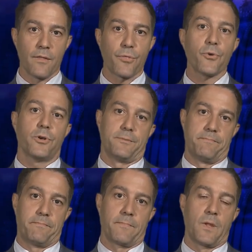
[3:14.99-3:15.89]
Third,
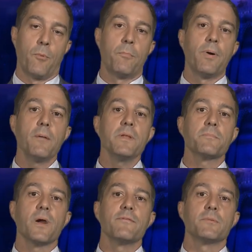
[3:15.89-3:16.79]

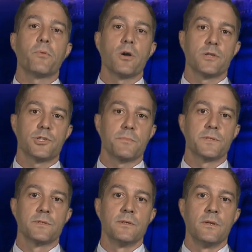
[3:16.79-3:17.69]
public-private
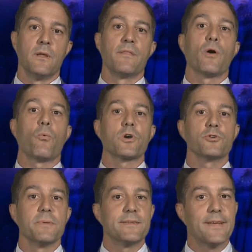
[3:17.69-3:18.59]
partnerships that work
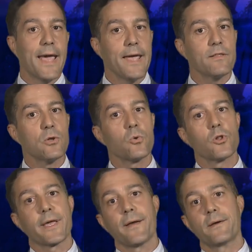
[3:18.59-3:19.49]
to maintain the
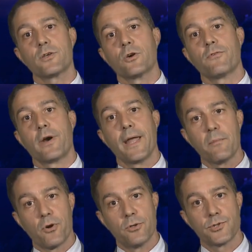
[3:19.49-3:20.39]
local character of our
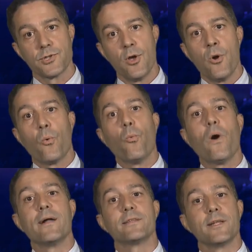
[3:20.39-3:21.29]
neighborhoods
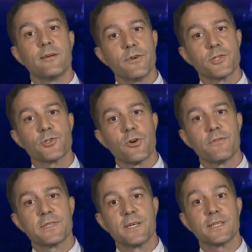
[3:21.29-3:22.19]
while delivering
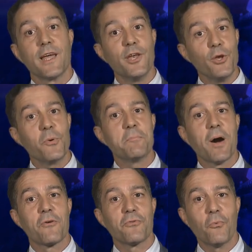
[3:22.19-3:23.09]
services in new and
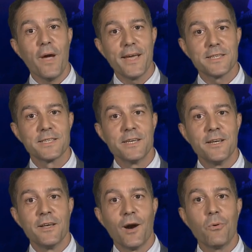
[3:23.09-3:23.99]
powerful ways.
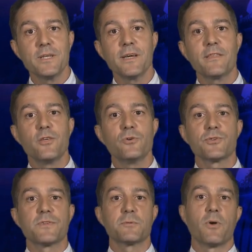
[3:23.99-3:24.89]
I want to take the
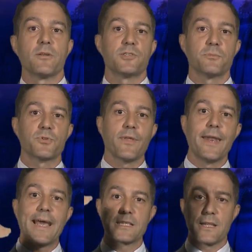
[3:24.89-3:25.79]
use of these partnerships to the
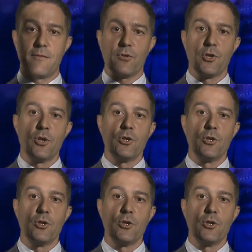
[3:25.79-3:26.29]
next level